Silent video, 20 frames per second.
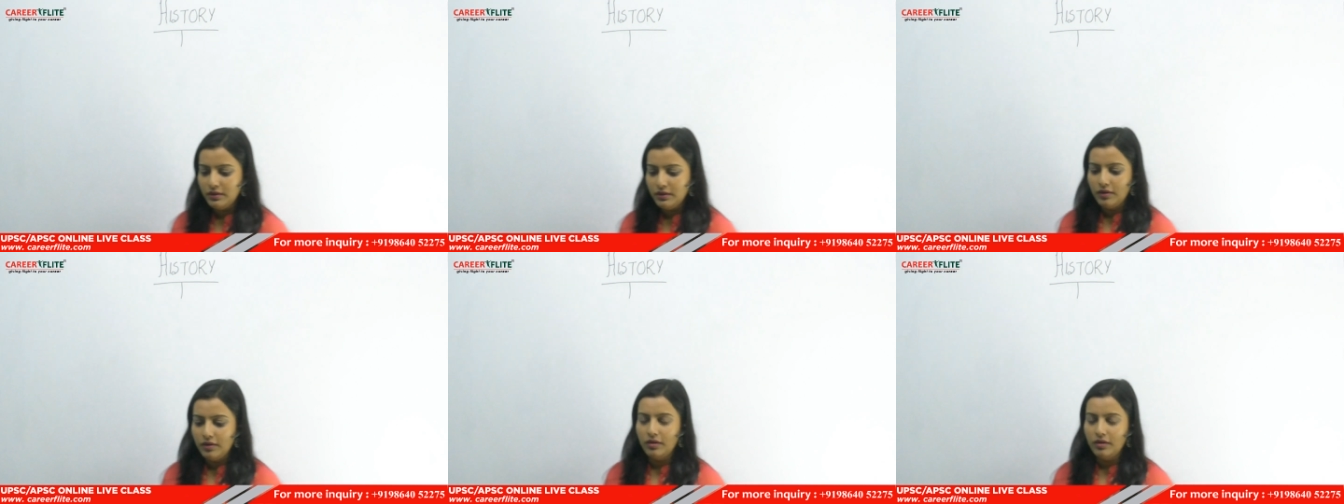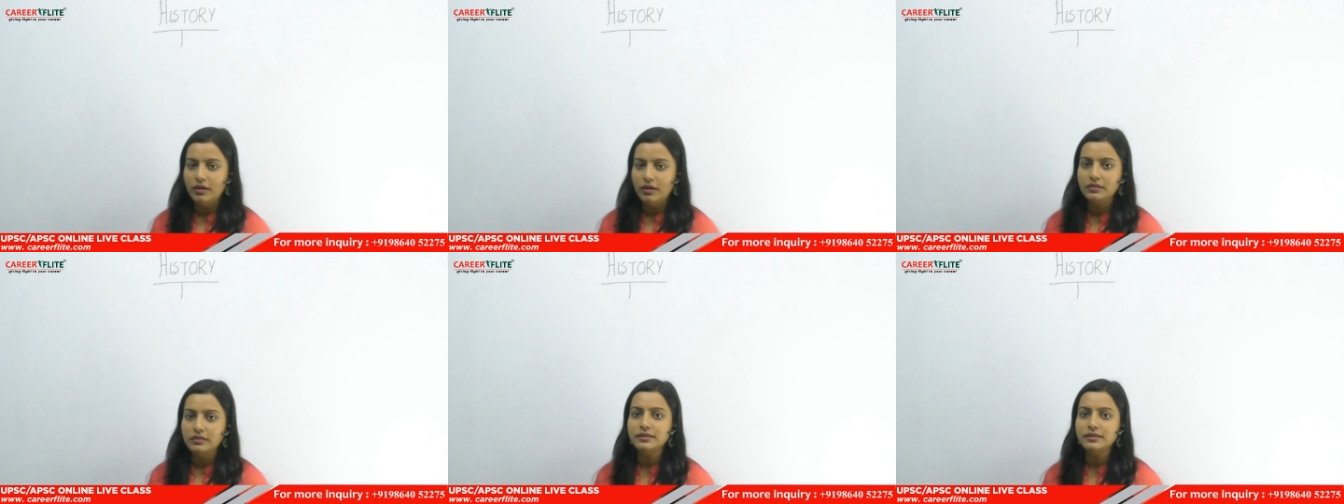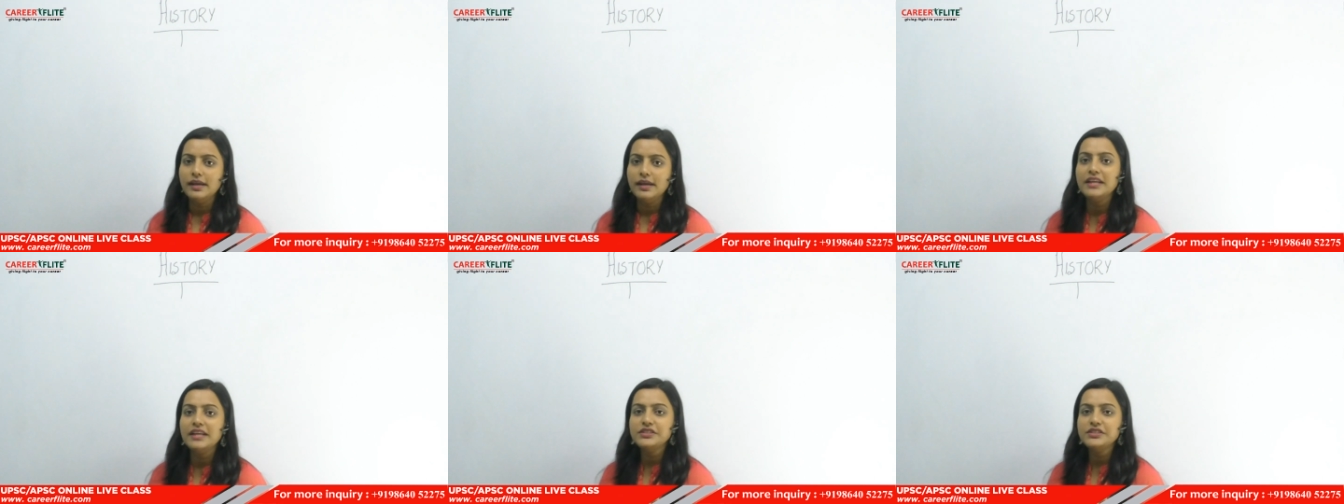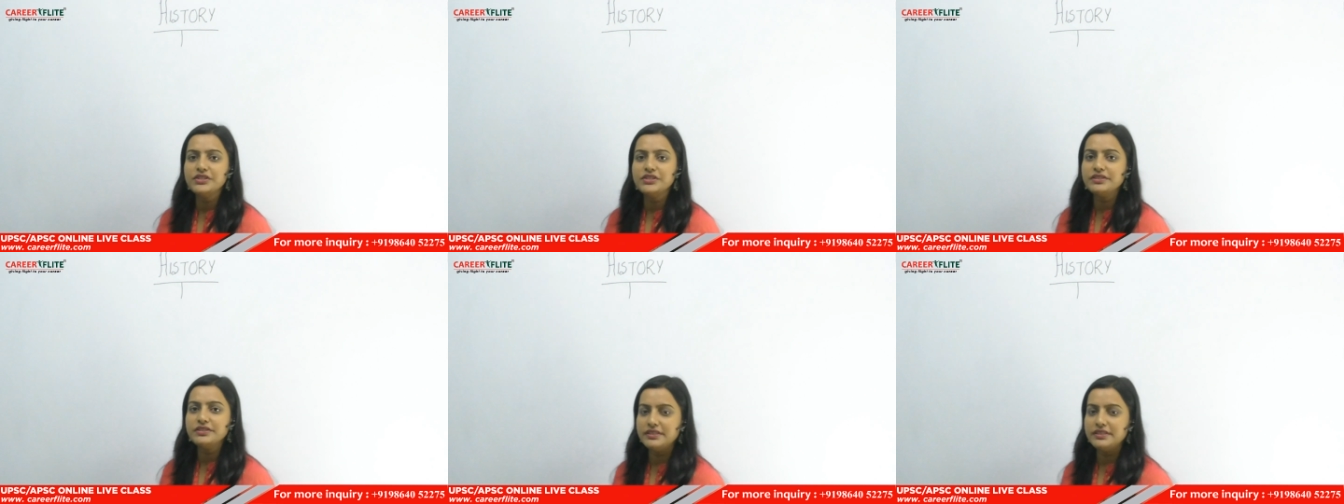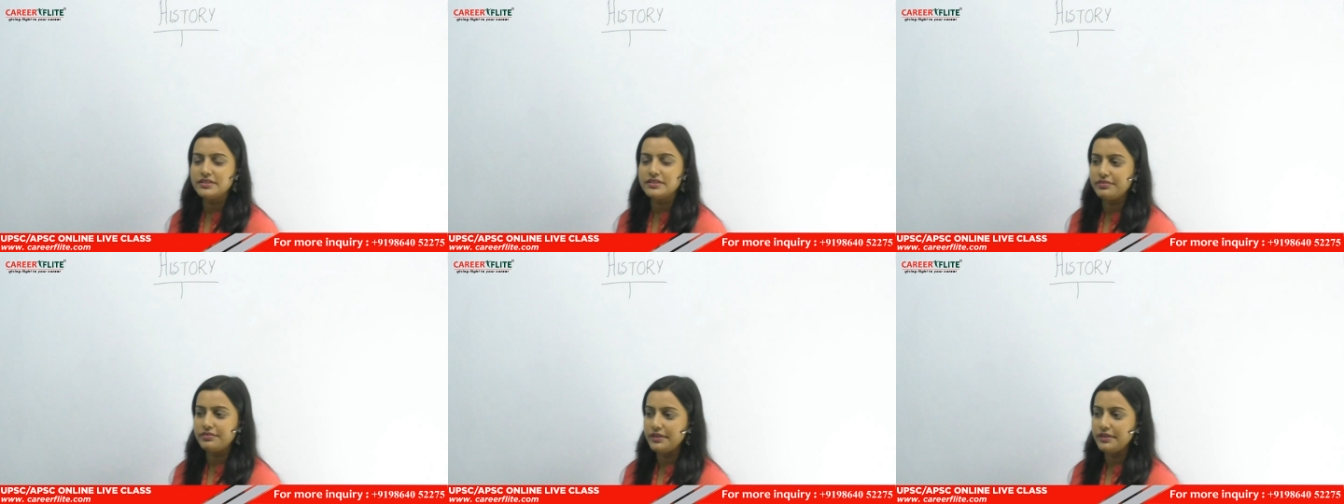on ancient
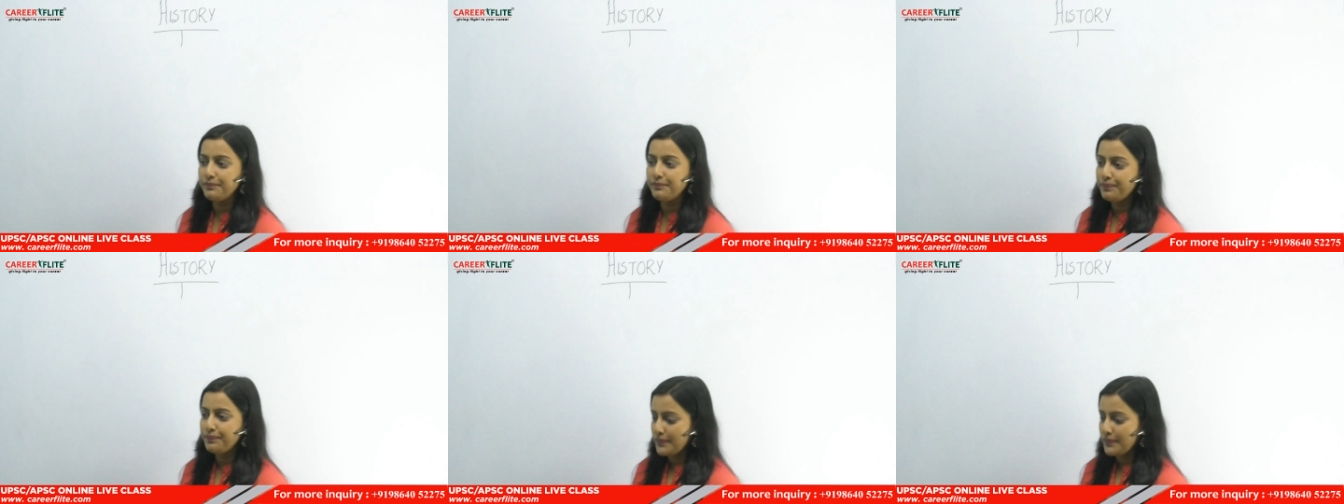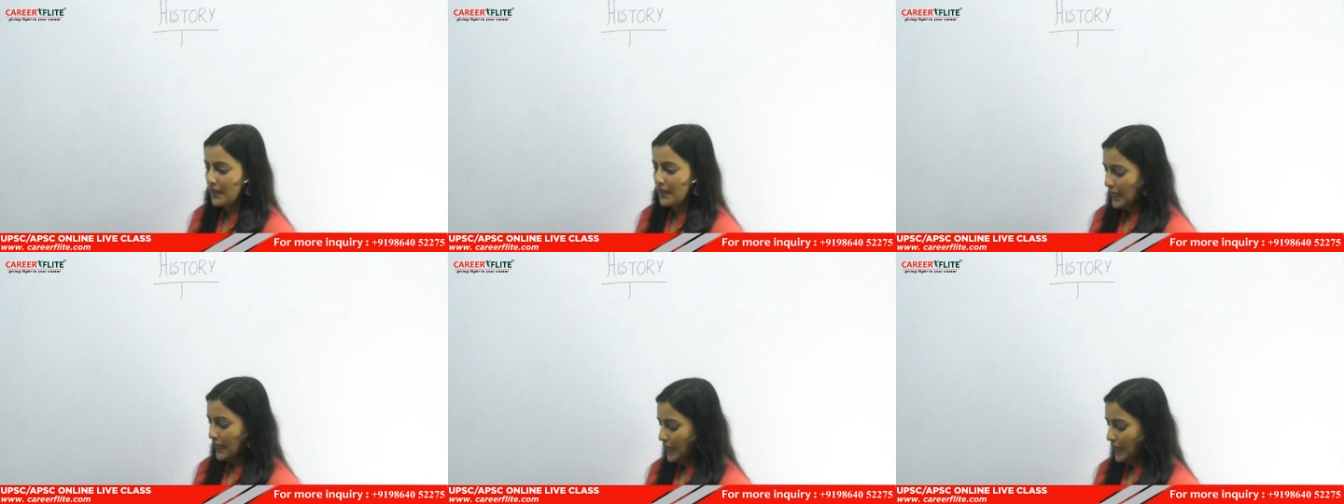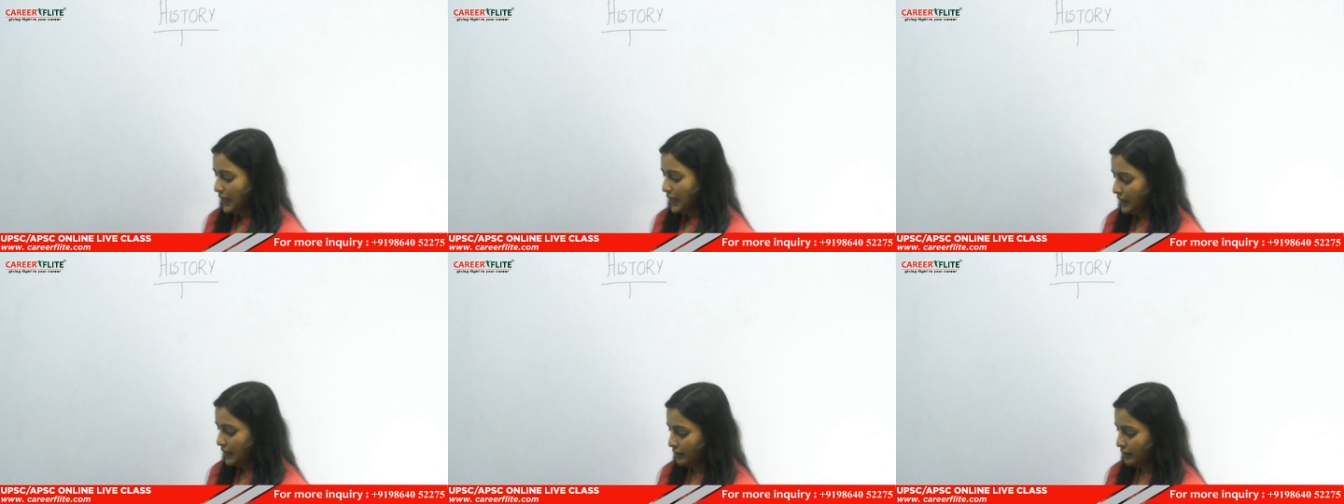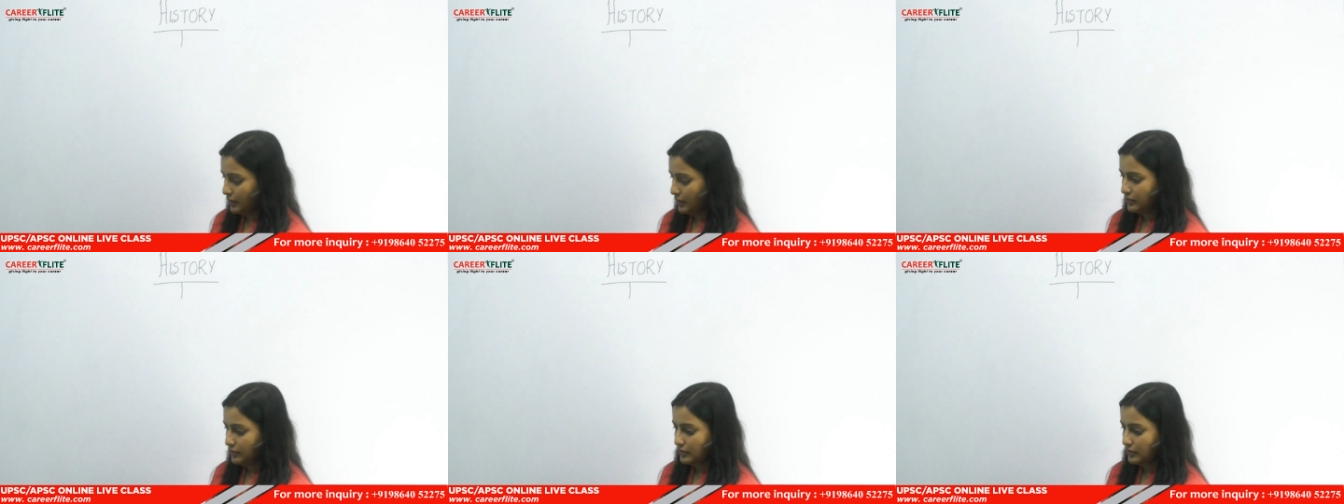history, uh,